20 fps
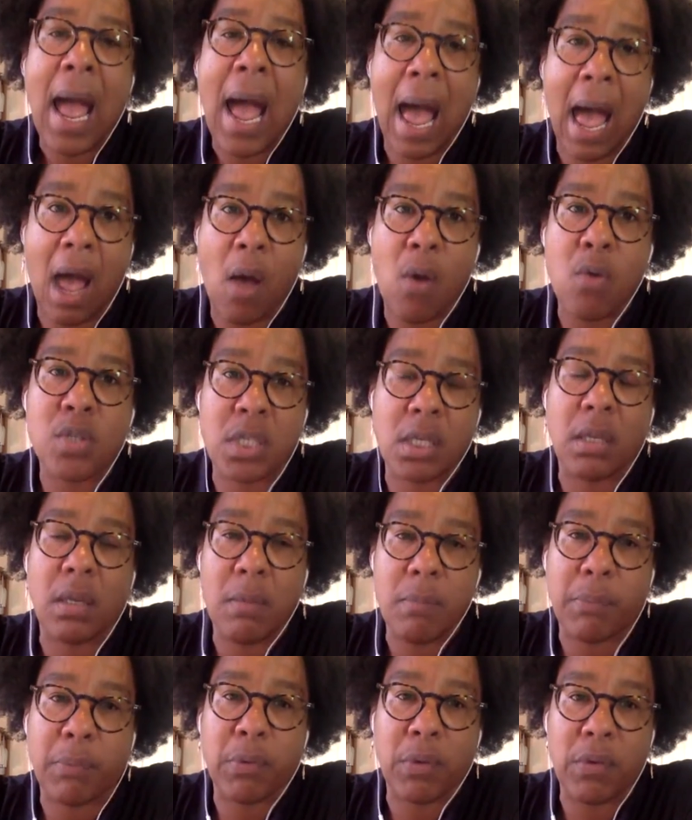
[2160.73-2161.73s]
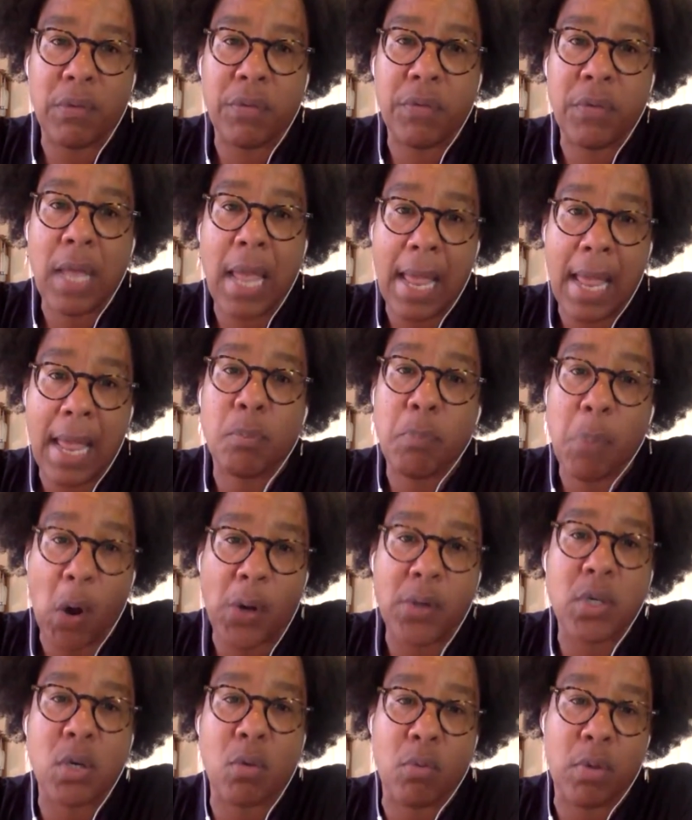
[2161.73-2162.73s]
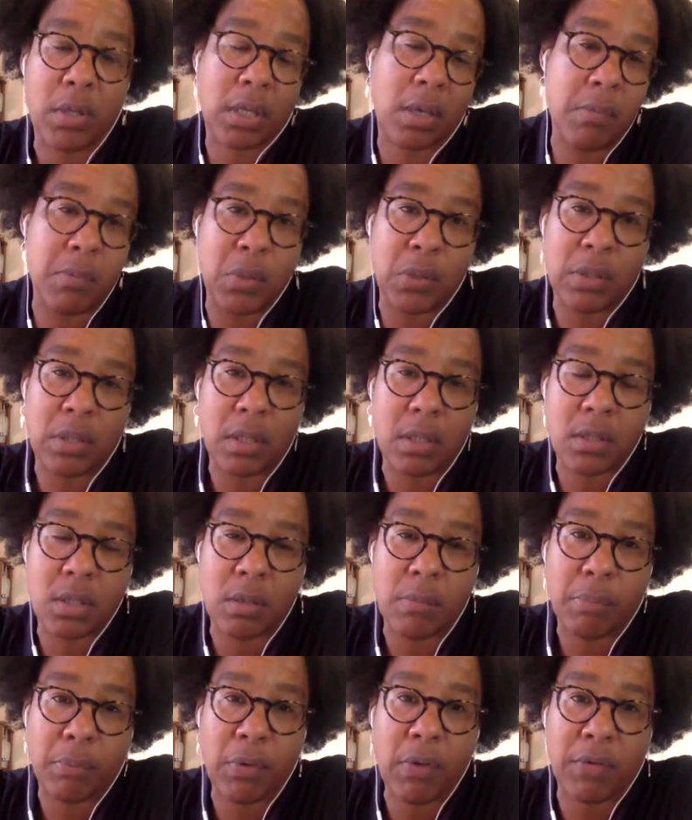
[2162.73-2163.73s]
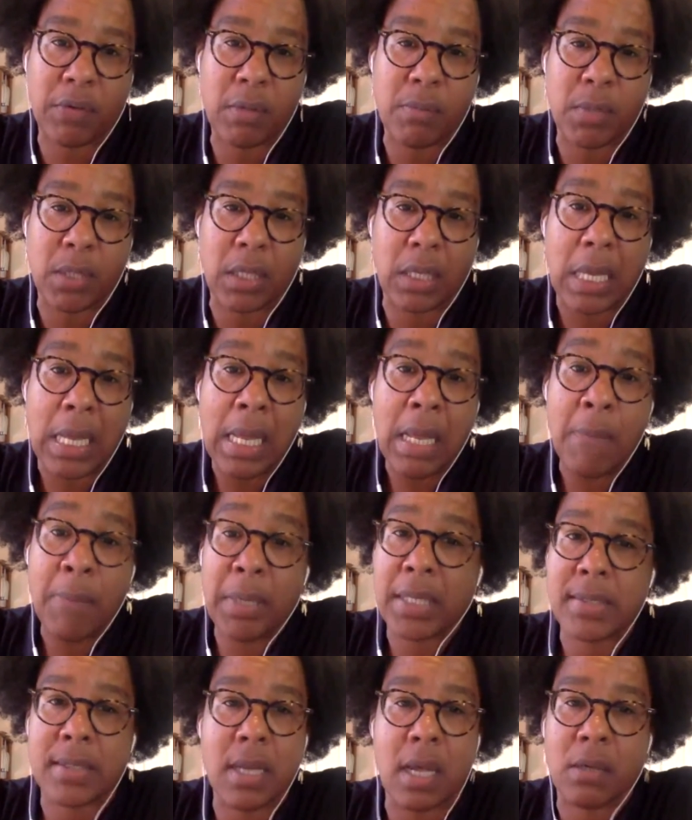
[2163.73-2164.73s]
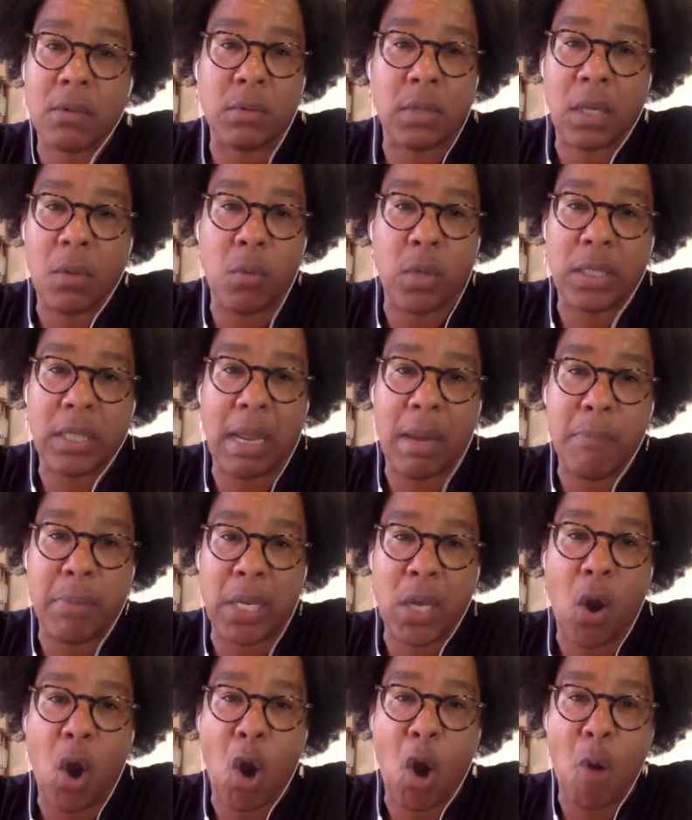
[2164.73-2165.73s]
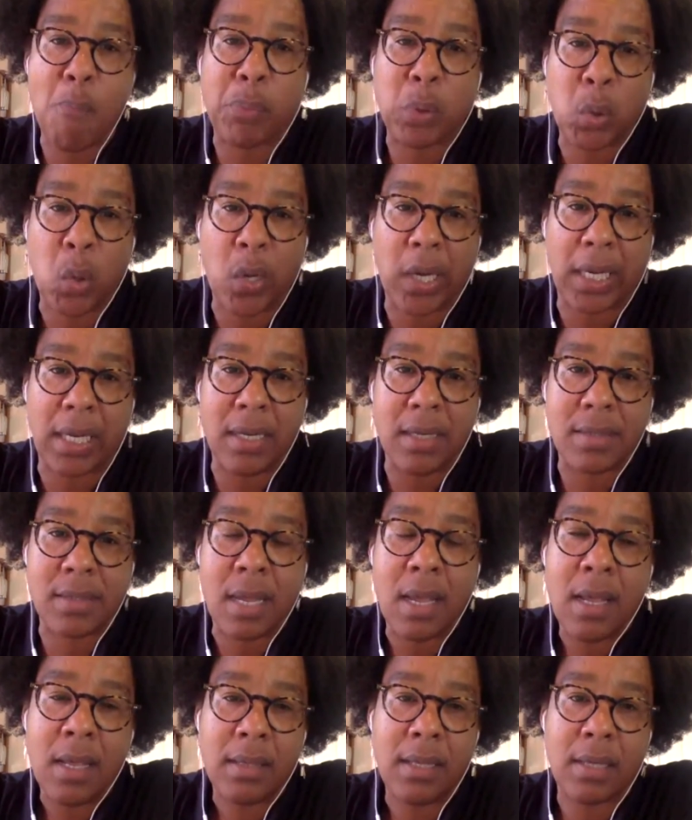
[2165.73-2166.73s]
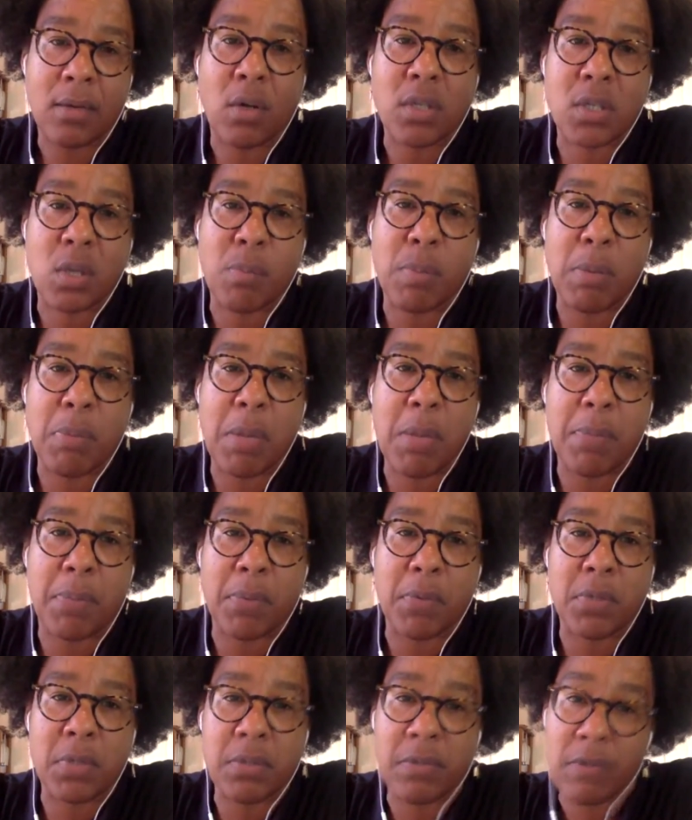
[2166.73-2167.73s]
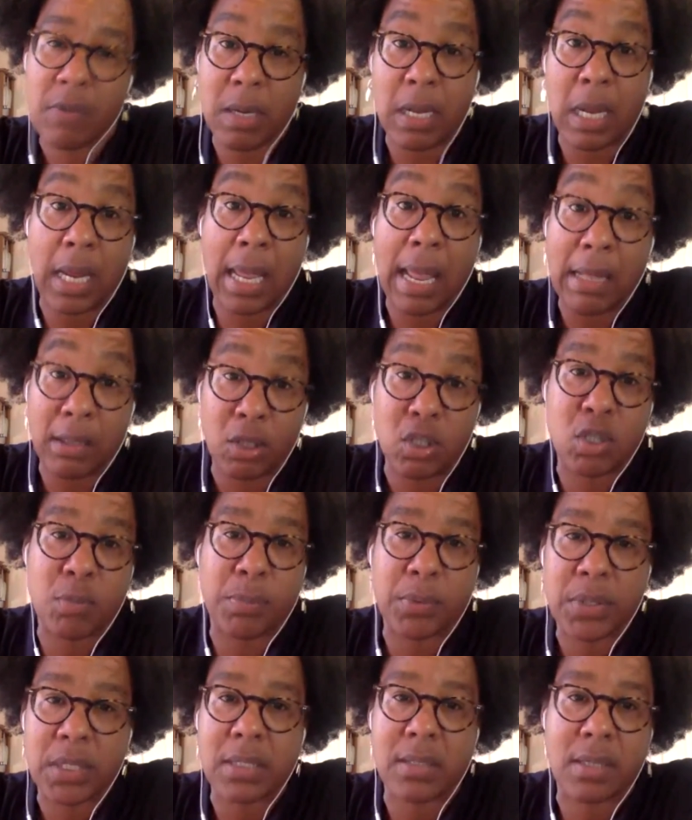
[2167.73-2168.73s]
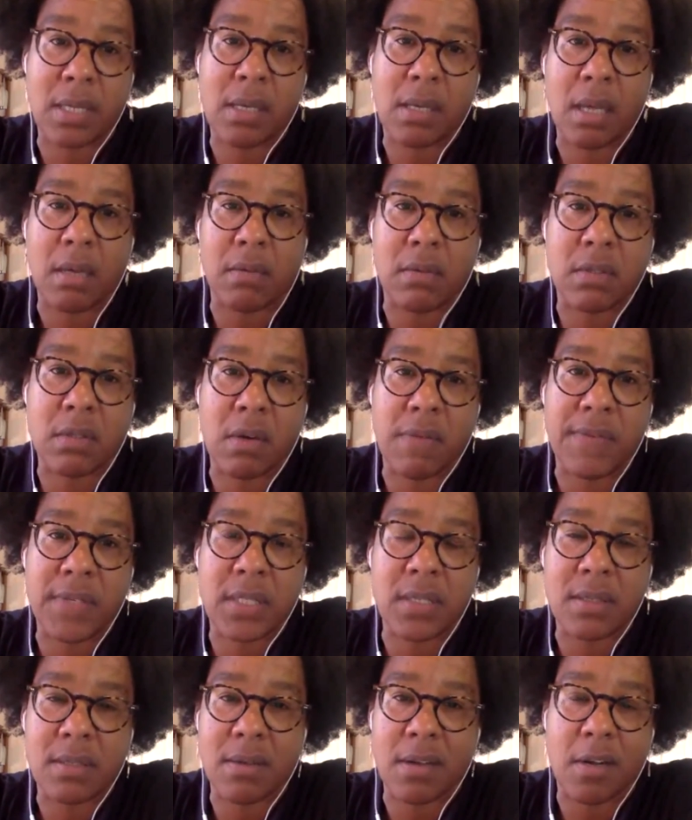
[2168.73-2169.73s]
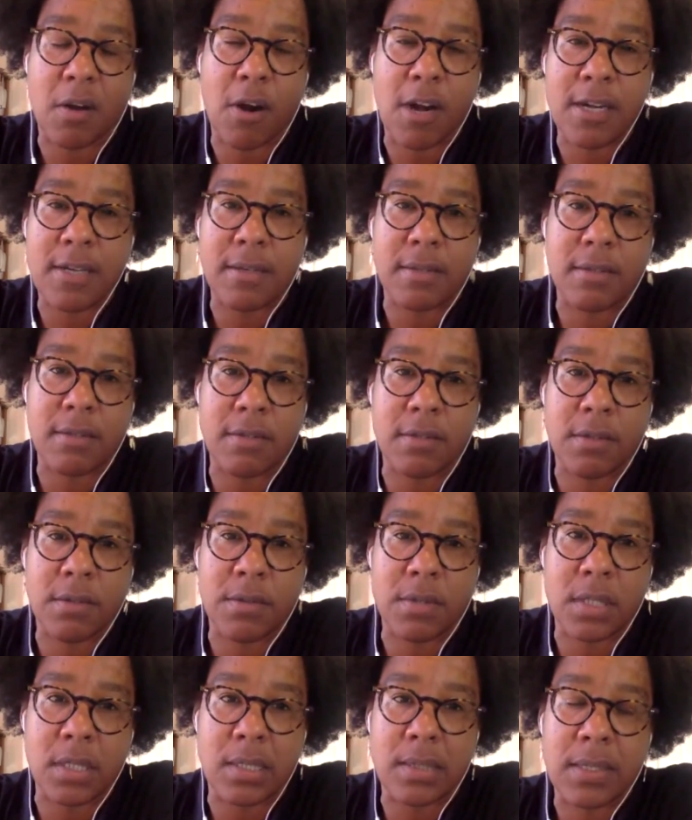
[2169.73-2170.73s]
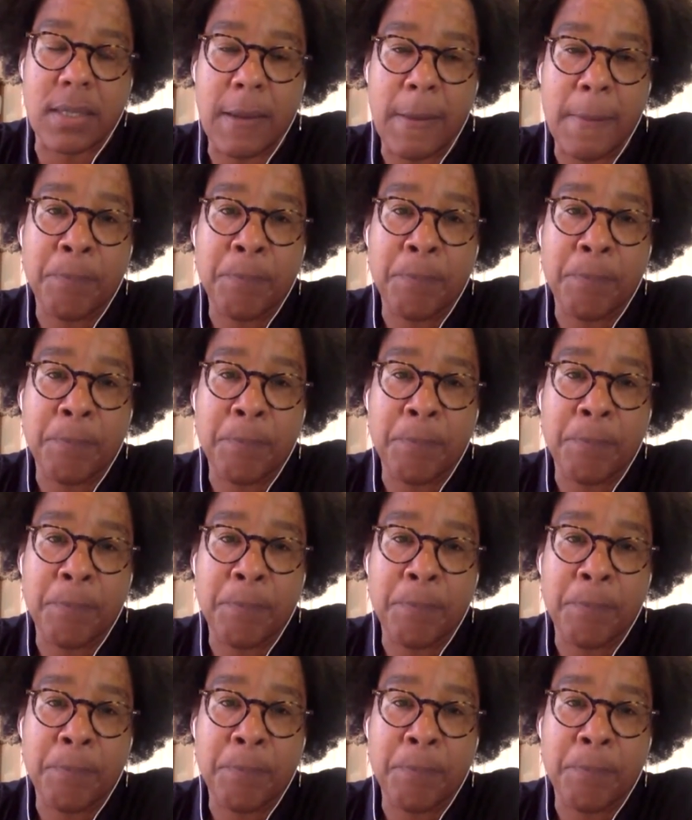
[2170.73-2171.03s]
how to improve and partner with community to improve community. Because not only would they be our employees, they'd also be people eligible to seek health services at our institutions.